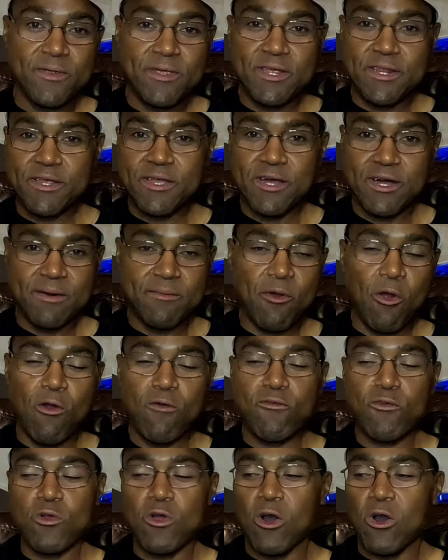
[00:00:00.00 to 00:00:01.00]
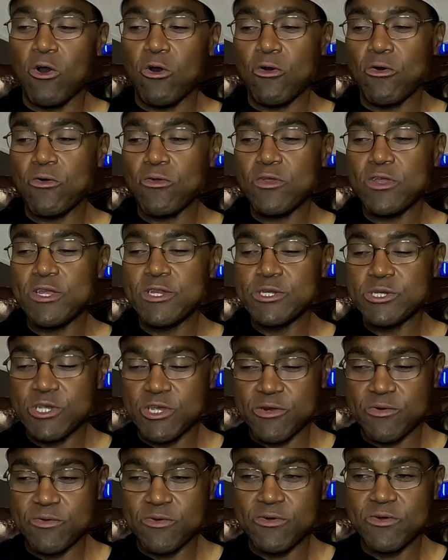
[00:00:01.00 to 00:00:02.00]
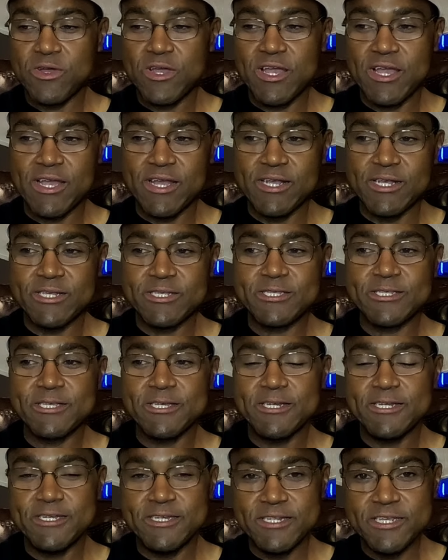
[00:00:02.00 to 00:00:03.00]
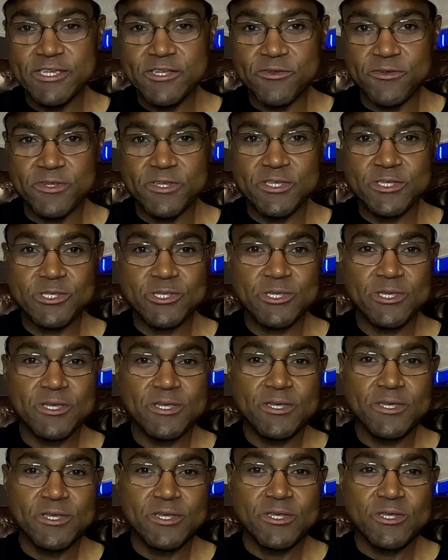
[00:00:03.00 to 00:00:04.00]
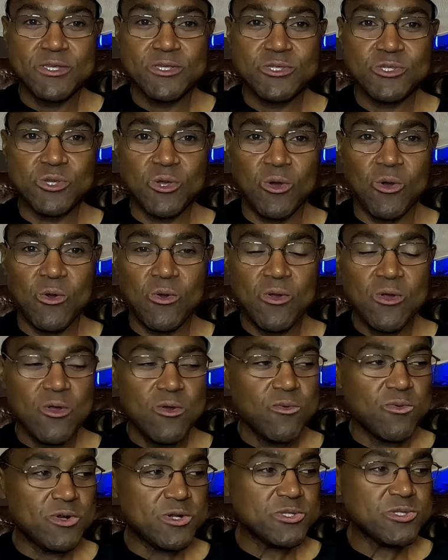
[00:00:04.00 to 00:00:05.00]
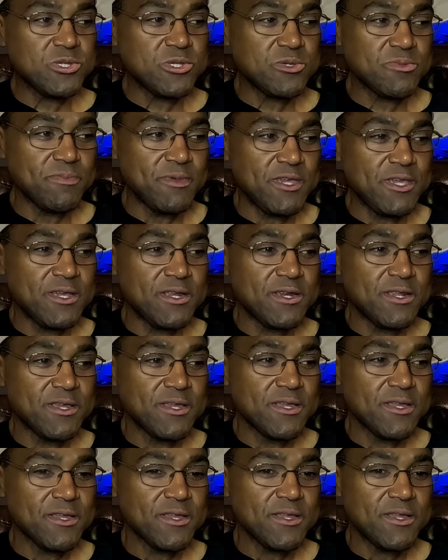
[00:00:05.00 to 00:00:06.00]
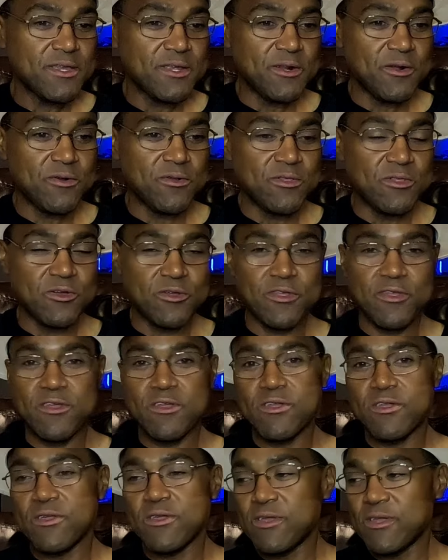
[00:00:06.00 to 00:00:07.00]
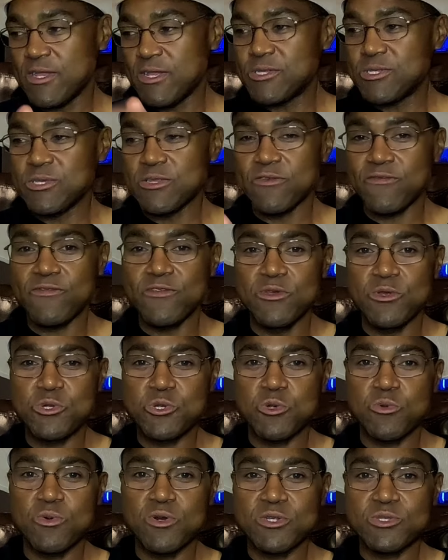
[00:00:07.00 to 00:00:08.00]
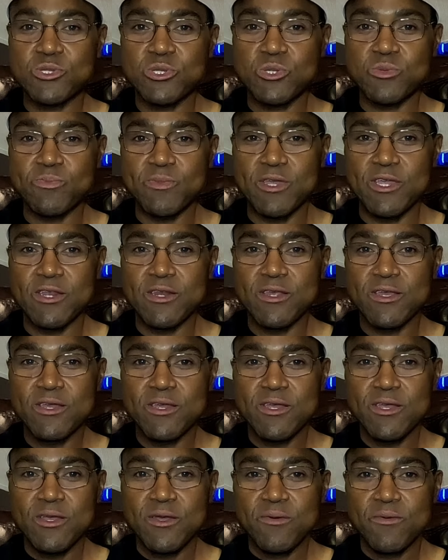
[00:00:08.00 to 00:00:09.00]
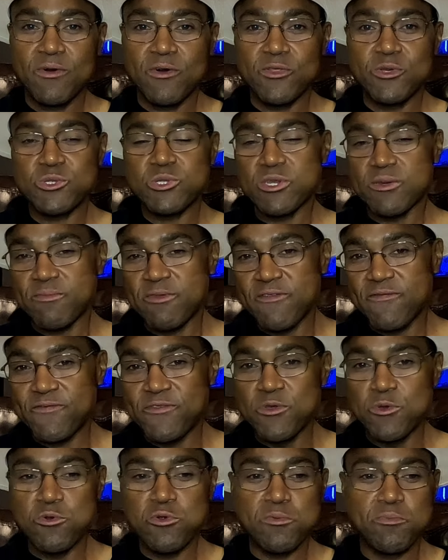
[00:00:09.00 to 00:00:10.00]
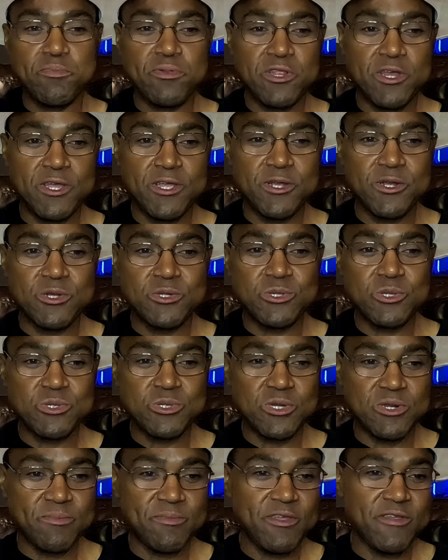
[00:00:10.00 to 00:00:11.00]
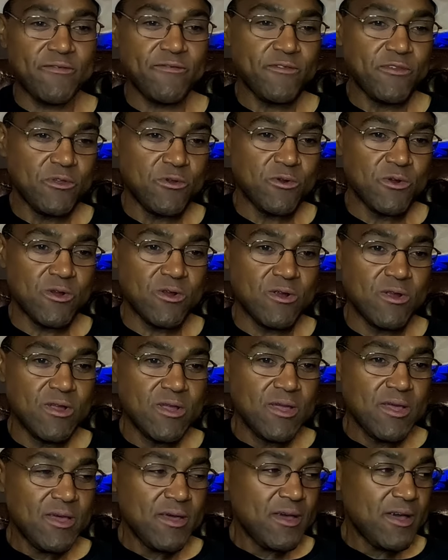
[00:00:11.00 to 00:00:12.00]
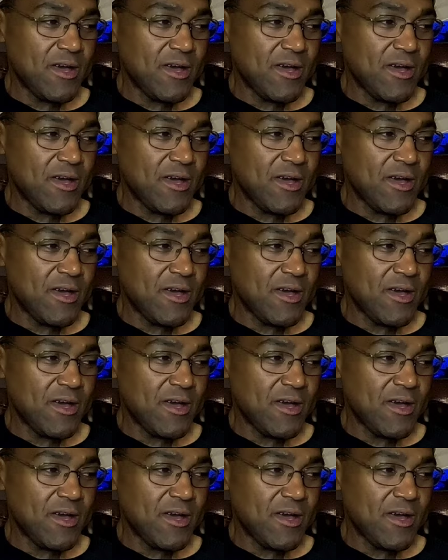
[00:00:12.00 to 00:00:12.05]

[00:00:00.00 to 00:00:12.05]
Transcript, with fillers: Your income overall in general has decreased. So what does this mean? You know, looking into the future, what does this mean? Well, there's going to be fewer players. There's going to be fewer